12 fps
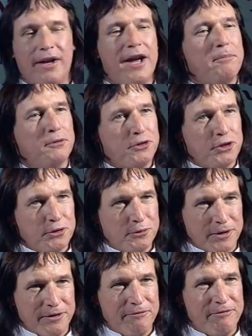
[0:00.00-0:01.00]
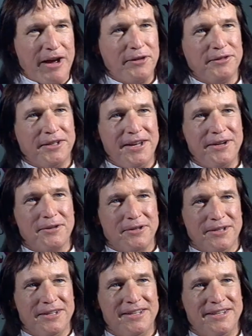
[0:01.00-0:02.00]
couple children found an
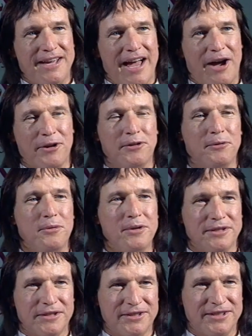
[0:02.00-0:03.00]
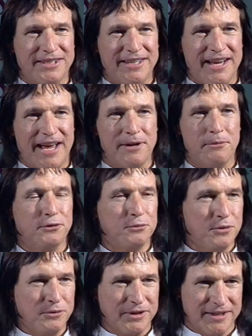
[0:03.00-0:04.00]
eagle out in the woods, and it was
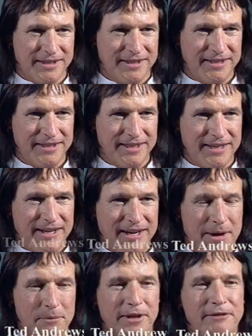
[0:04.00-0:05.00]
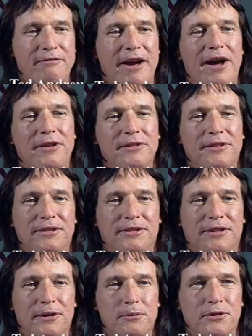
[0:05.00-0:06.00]
wounded. And when they found that
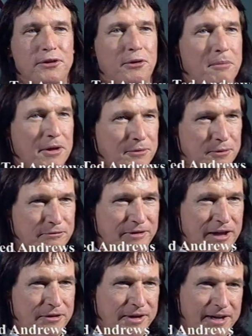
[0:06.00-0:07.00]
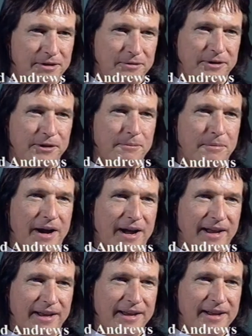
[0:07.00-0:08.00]
there was no mother or father eagle
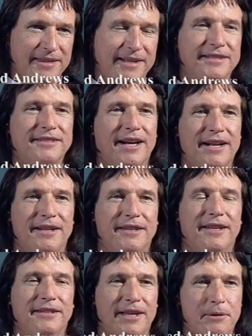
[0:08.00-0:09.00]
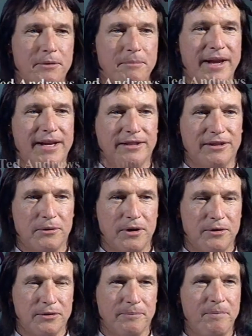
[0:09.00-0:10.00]
nearby, they decided that they would make it their
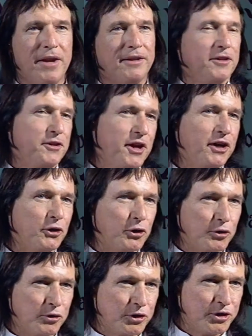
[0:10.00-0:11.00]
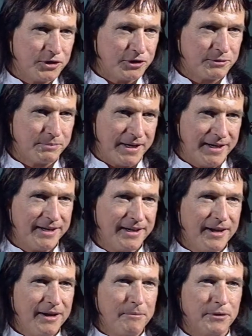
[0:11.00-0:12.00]
own. Now, the young girl couldn't speak,
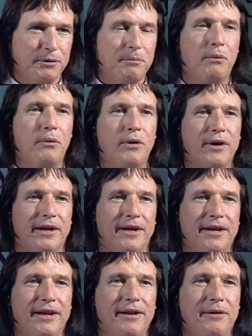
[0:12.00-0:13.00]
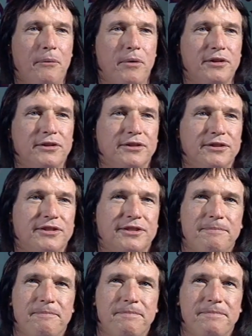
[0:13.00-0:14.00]
but the boy was